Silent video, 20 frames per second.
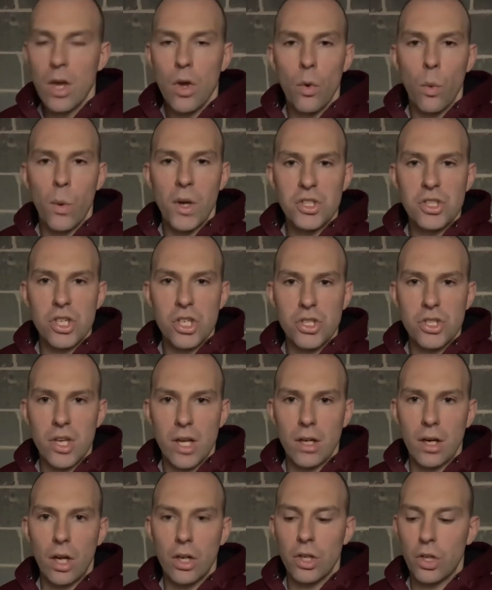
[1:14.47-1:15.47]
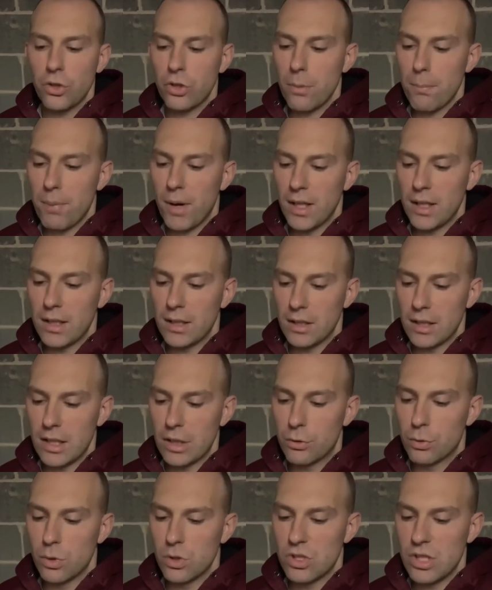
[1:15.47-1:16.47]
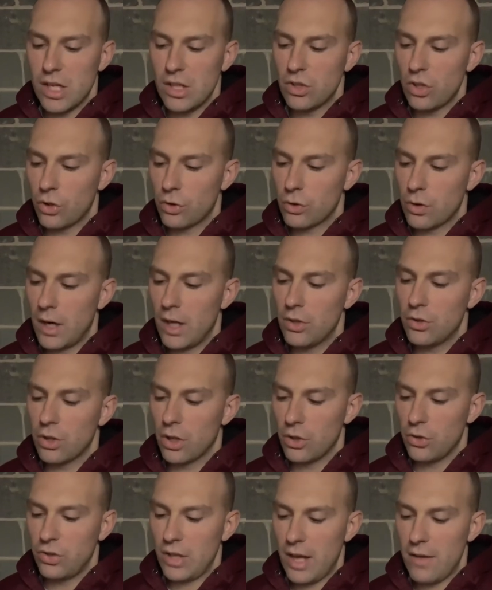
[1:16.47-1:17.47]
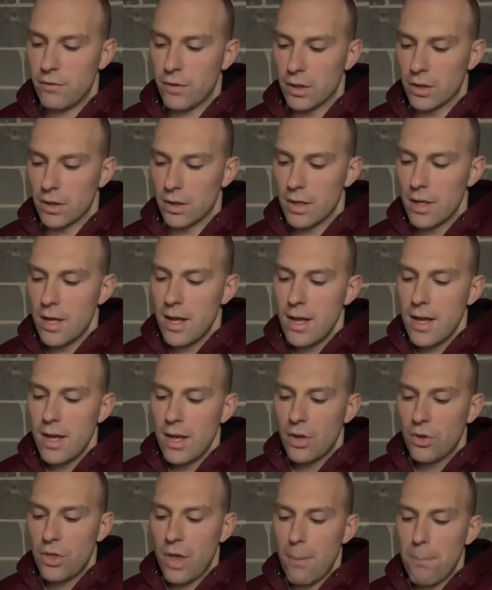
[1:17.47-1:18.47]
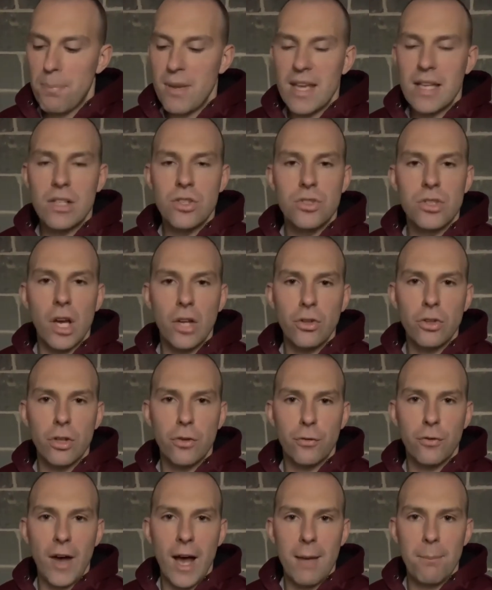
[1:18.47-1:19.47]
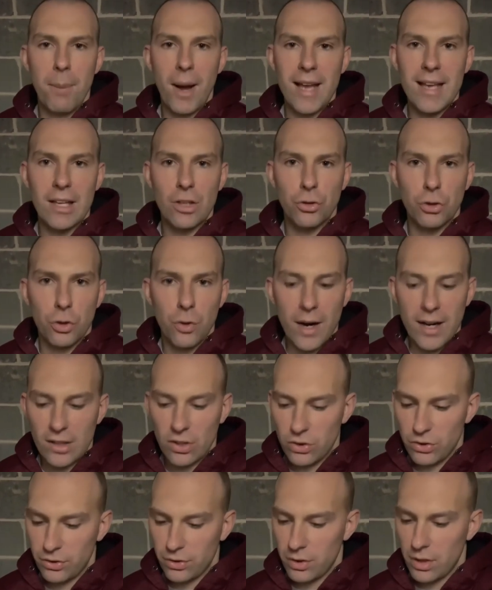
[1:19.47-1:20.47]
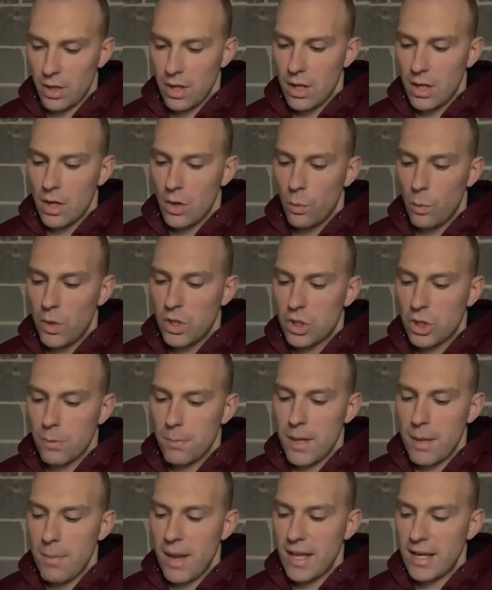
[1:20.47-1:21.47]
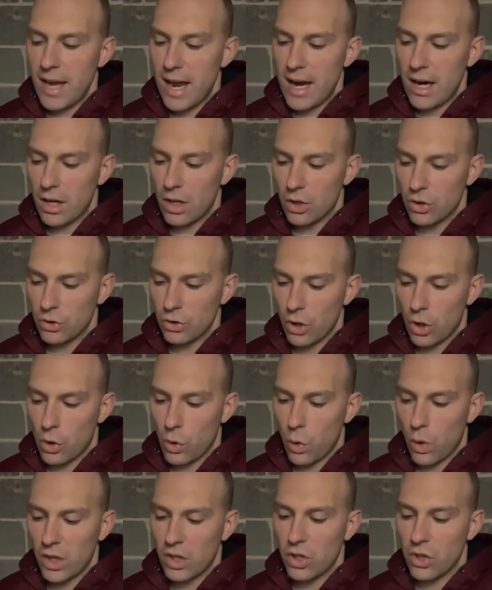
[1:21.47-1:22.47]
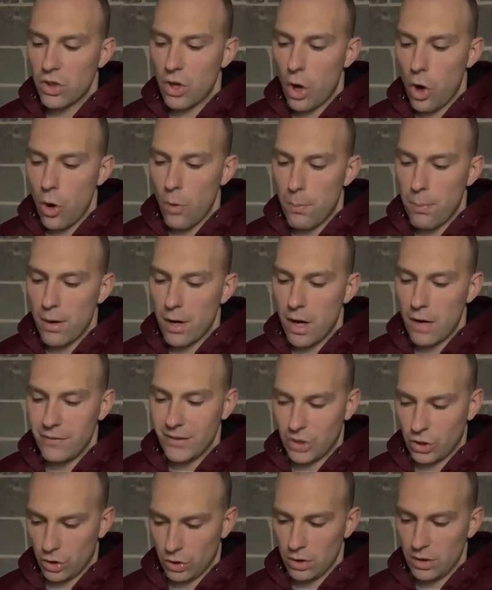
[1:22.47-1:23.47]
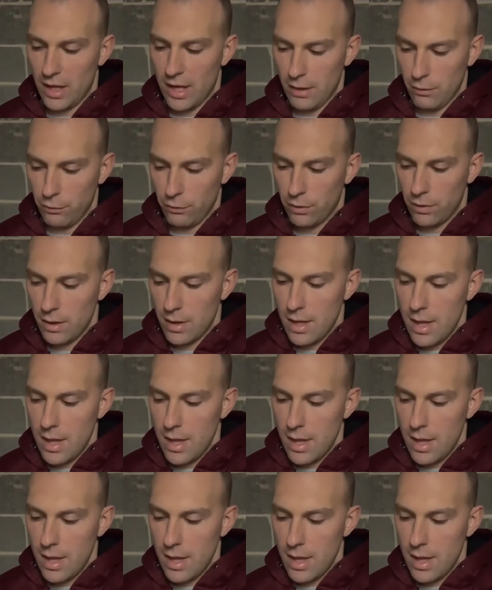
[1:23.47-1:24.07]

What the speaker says: which he shed on us abundantly through Jesus Christ our Savior, that being justified by his grace, we should be made heirs according to the hope of eternal life.